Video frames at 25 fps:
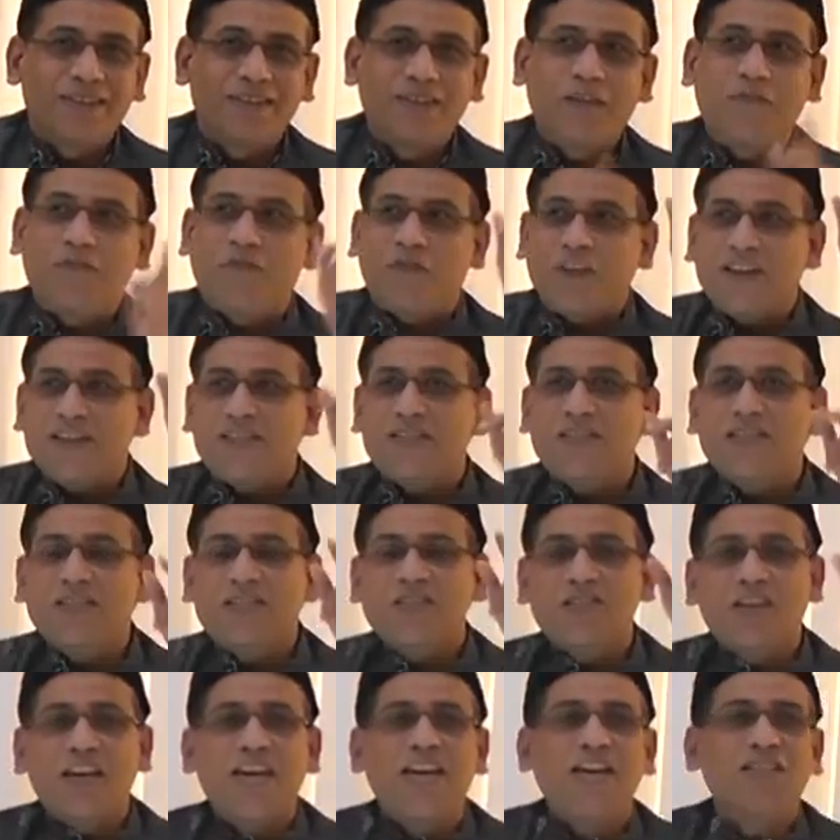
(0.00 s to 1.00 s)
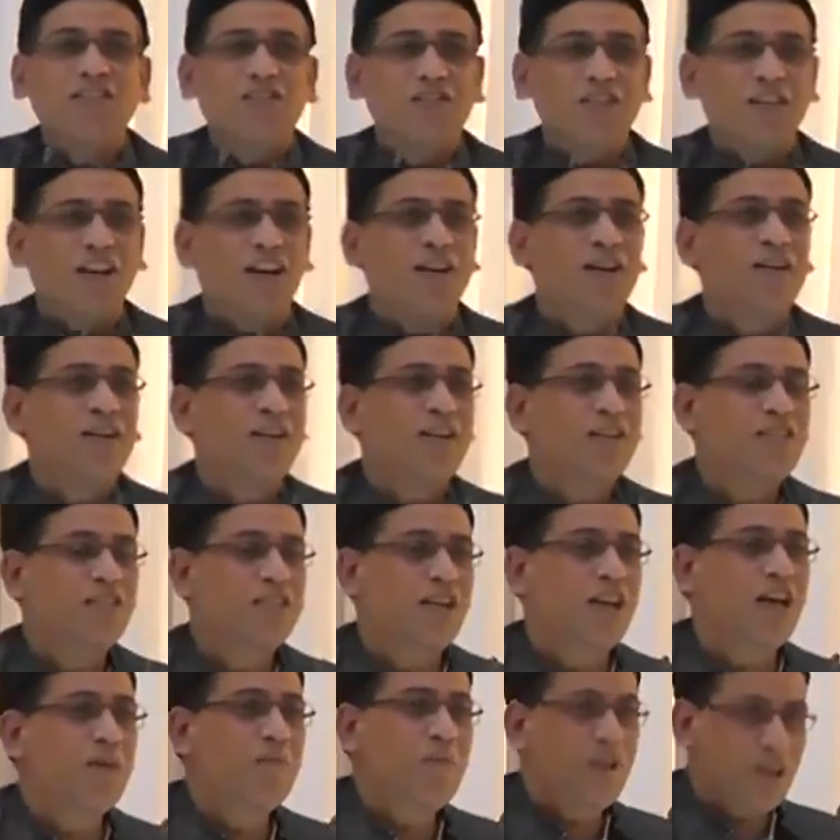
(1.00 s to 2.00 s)
the first stage under
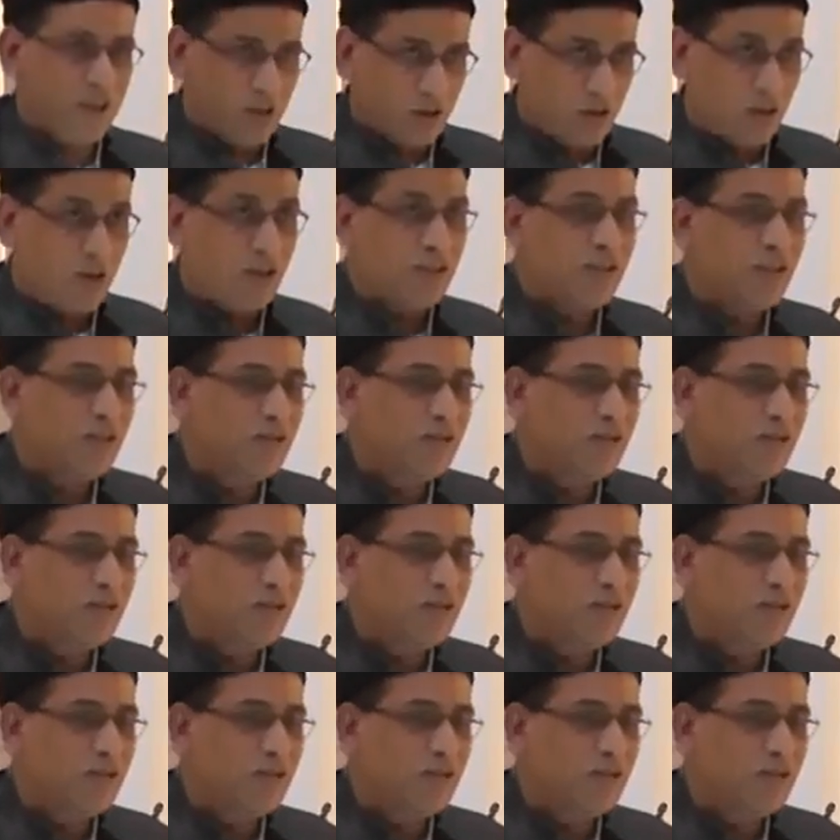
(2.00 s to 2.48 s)
Islamic law,